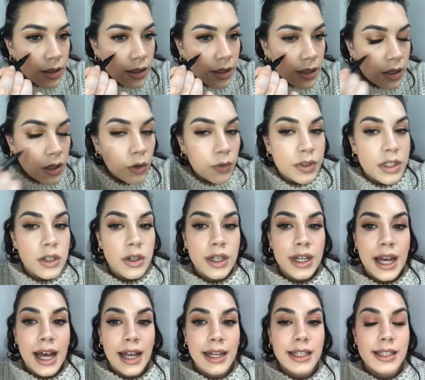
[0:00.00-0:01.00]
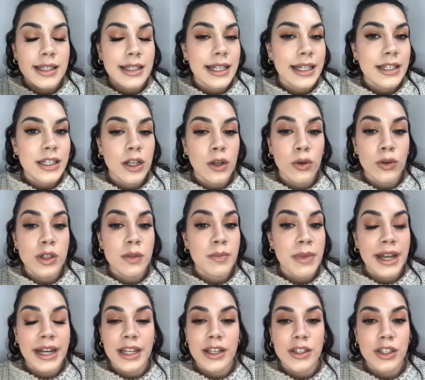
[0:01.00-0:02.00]
And obviously you can add as little or as
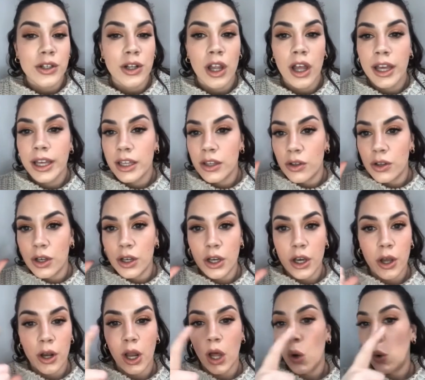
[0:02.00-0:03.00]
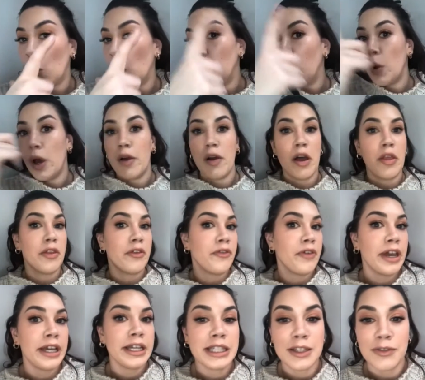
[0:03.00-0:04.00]
many as you like. You can go like all the way around the
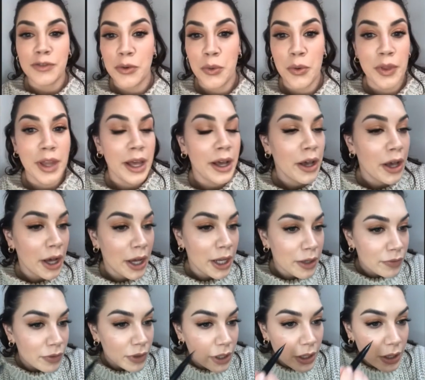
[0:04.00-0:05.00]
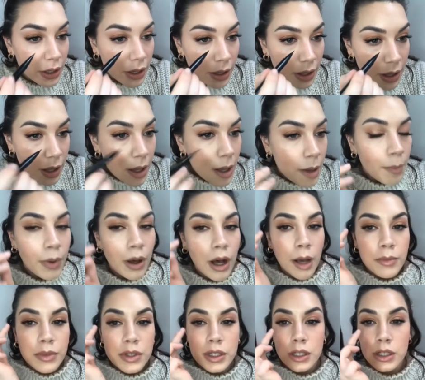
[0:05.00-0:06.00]
face if you want that kind of look. But
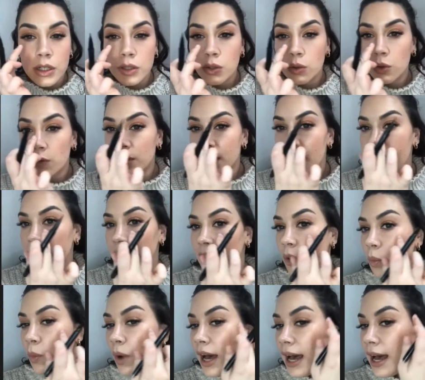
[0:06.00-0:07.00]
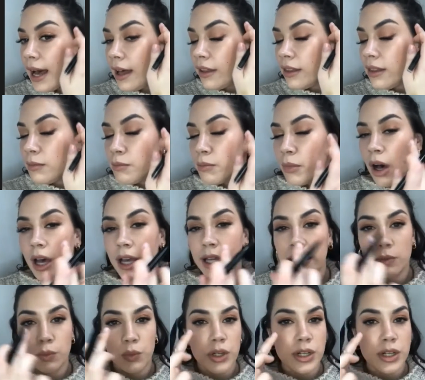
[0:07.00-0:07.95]
I'm just going to sort of take it where mine would